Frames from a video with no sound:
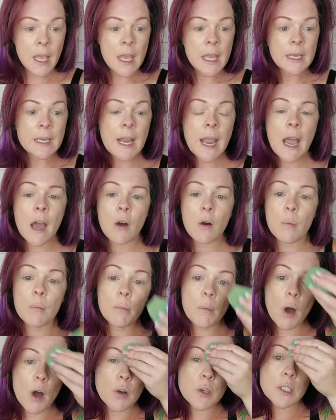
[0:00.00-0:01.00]
Now,
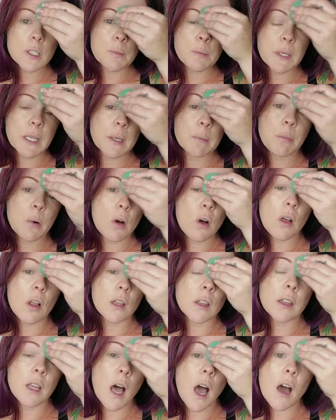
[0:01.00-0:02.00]
most people
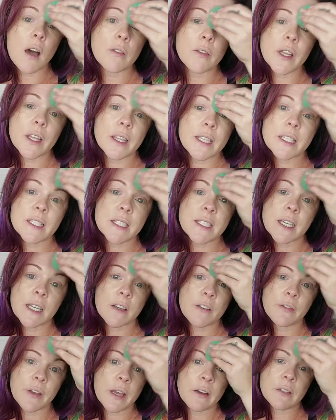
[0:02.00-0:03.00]
love the
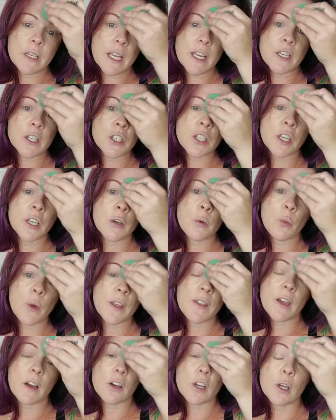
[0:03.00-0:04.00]
stick foundation
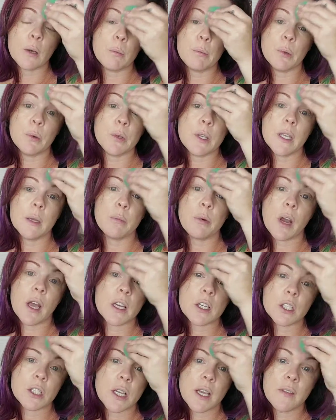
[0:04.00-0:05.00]
with our kabuki
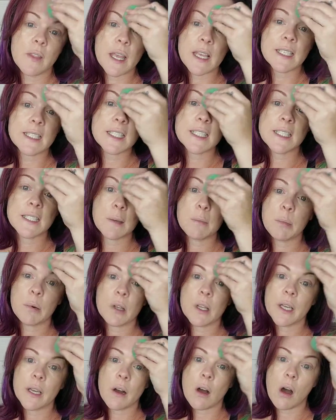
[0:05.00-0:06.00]
brush and they
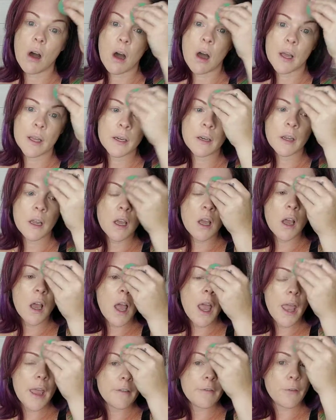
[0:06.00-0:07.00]
stipple it on.
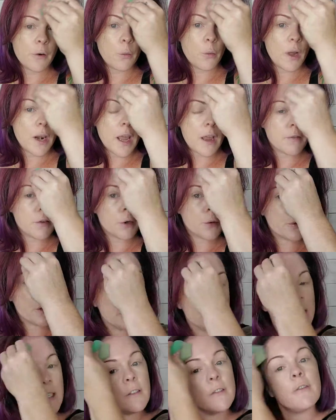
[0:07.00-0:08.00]
And for whatever
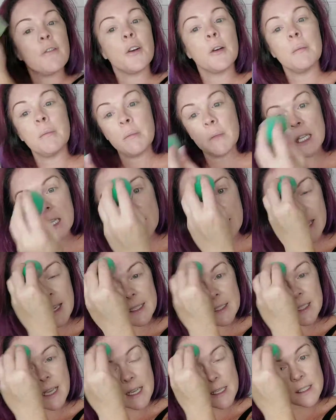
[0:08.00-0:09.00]
reason, for me,
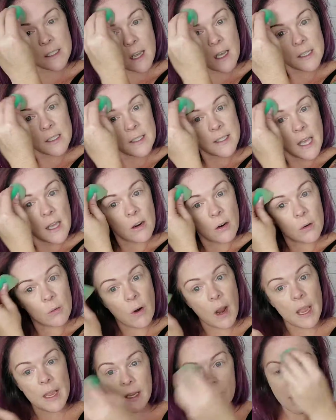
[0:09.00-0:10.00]
it does not settle
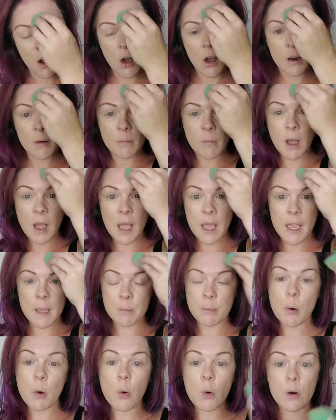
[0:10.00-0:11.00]
right on my
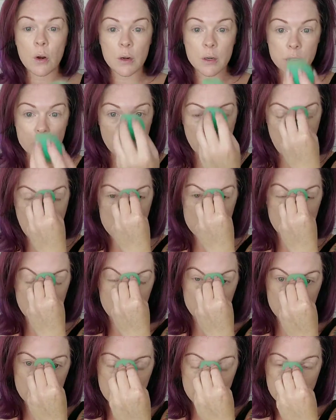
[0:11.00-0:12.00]
pores when I
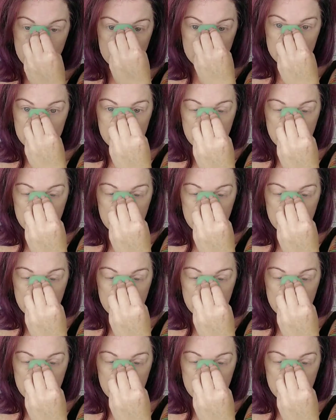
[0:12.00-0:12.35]
use the